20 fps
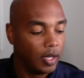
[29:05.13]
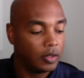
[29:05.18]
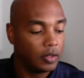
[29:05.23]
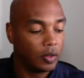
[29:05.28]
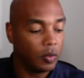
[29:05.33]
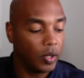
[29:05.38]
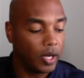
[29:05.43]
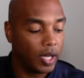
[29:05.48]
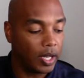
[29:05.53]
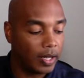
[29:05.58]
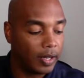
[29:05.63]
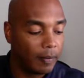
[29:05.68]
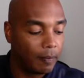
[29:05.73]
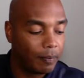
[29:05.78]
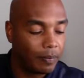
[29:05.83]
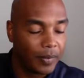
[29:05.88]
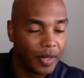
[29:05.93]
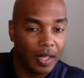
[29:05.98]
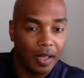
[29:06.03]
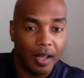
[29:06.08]
So we're gonna,
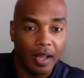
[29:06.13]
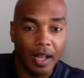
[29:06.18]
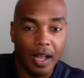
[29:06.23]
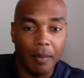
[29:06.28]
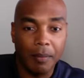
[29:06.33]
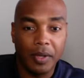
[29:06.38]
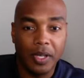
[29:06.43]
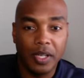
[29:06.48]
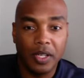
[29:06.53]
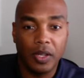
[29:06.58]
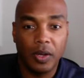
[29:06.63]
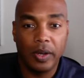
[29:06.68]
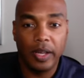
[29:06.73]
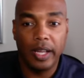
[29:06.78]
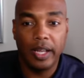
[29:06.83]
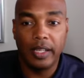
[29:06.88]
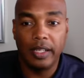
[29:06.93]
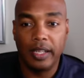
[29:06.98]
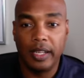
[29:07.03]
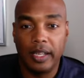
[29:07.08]
I'm gonna go
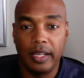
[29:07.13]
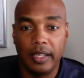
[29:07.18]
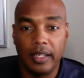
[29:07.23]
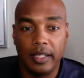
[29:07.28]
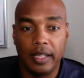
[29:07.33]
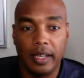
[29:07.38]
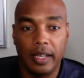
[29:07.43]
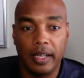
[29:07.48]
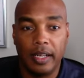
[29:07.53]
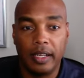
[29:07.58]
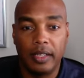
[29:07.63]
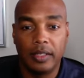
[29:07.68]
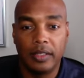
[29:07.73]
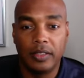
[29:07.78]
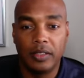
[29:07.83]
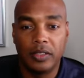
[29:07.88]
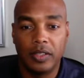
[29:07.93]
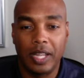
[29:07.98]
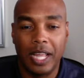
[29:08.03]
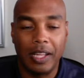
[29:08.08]
ahead and uh,
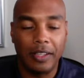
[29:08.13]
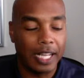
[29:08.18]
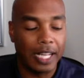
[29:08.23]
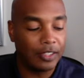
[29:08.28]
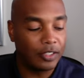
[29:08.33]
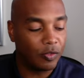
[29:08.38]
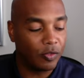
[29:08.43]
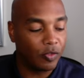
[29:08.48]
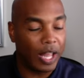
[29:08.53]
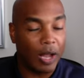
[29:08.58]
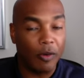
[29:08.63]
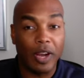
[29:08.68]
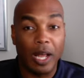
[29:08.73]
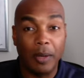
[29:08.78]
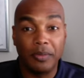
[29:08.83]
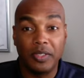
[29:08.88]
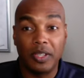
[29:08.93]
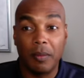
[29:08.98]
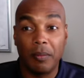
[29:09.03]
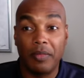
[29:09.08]
so that that's that
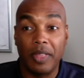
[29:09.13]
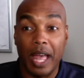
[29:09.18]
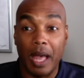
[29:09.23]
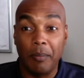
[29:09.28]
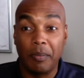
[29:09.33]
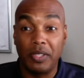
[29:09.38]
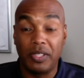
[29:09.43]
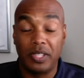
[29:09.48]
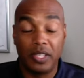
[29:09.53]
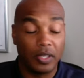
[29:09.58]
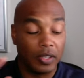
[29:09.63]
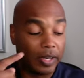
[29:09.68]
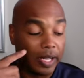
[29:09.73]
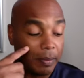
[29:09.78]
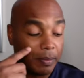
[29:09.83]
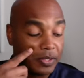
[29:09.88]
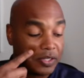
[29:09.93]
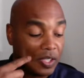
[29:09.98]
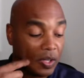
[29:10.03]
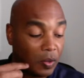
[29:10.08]
wraps up that particular
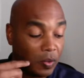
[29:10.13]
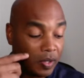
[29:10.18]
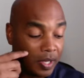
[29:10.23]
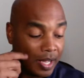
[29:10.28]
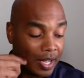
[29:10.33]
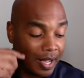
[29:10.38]
episode.